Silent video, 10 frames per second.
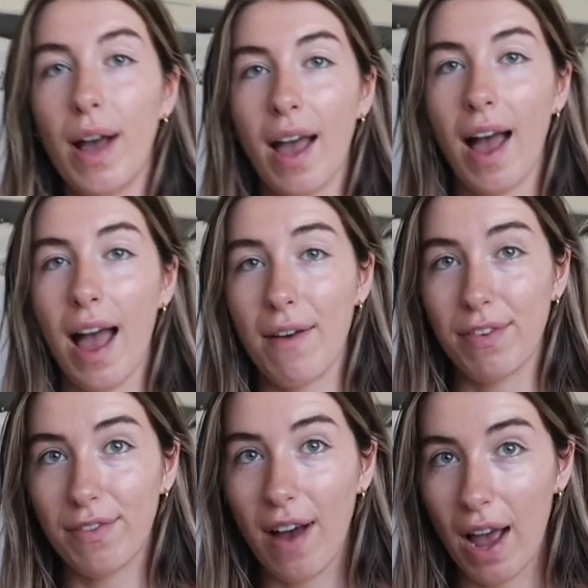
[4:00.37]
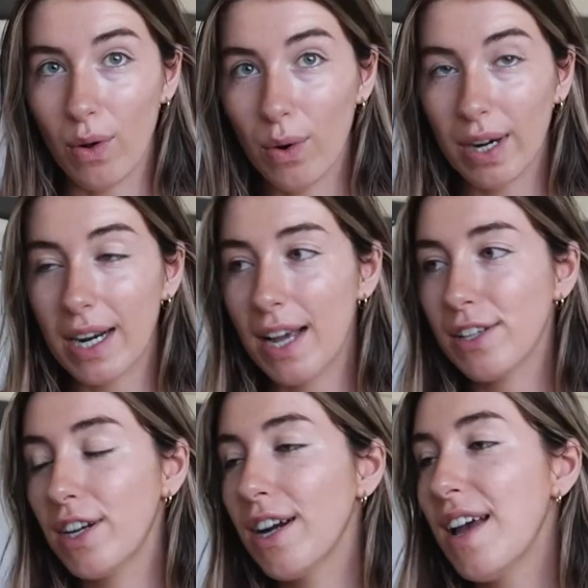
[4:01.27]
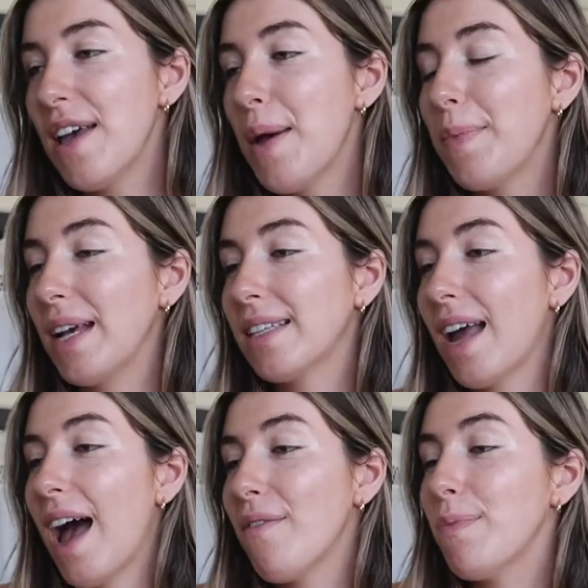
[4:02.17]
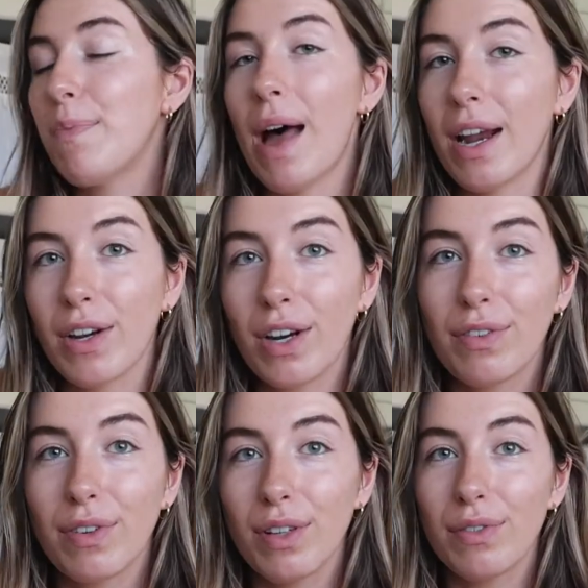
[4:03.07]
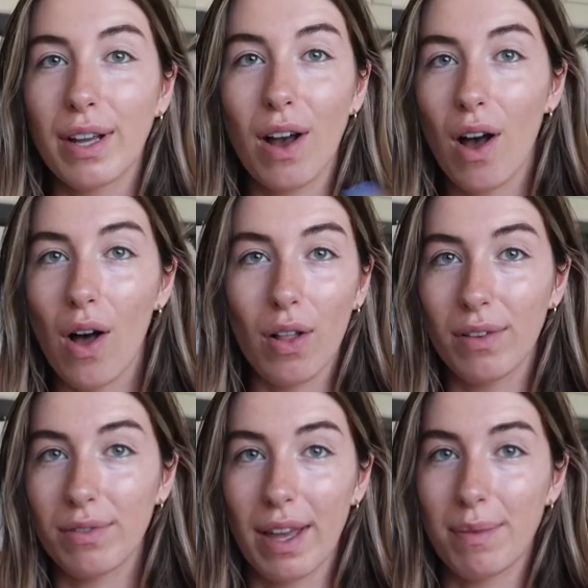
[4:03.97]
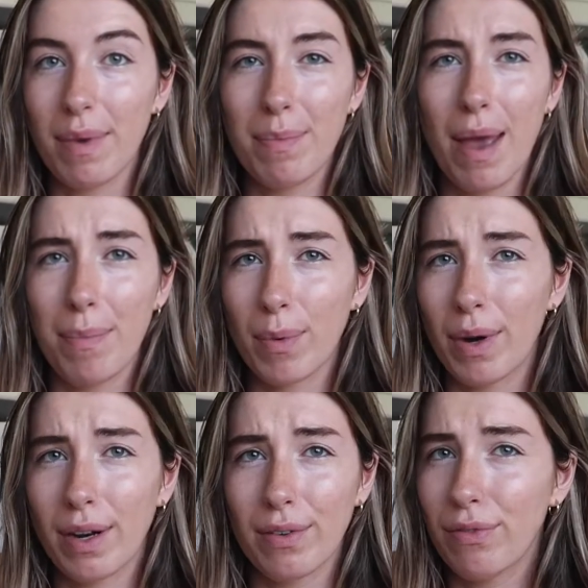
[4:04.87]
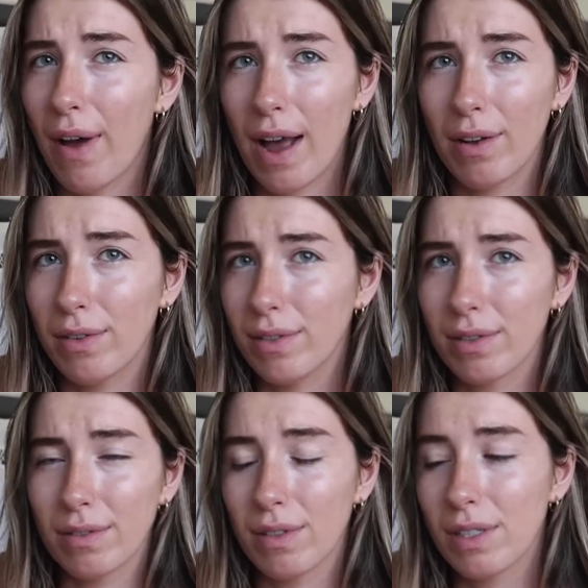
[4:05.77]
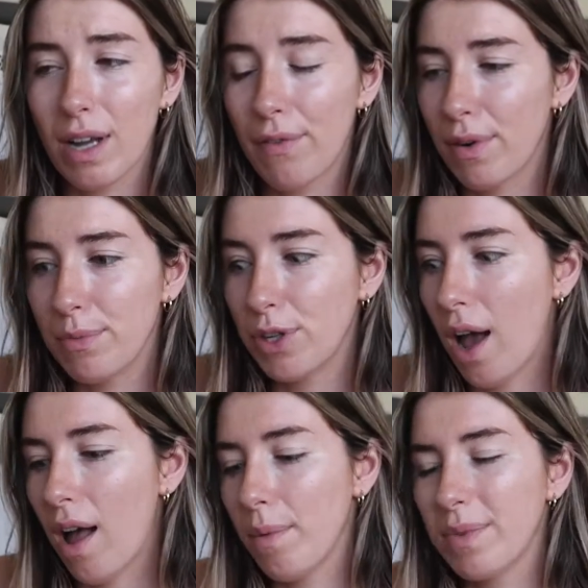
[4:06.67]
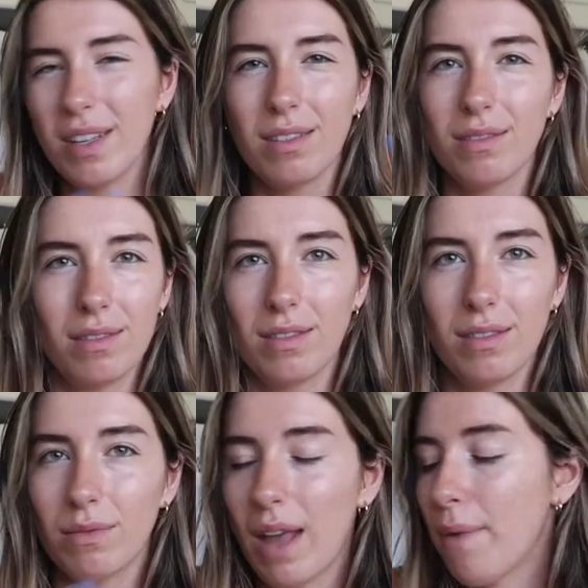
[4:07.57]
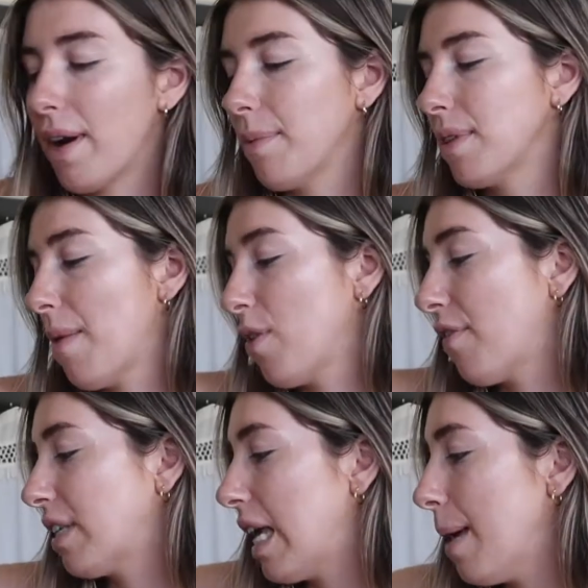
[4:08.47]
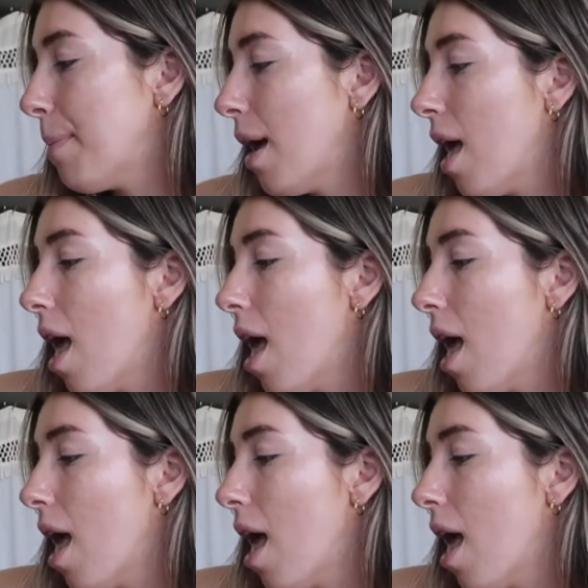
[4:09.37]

I have a file organizer because I have a binder full of like all of like my paperwork and files and stuff from jobs and that random stuff you have to keep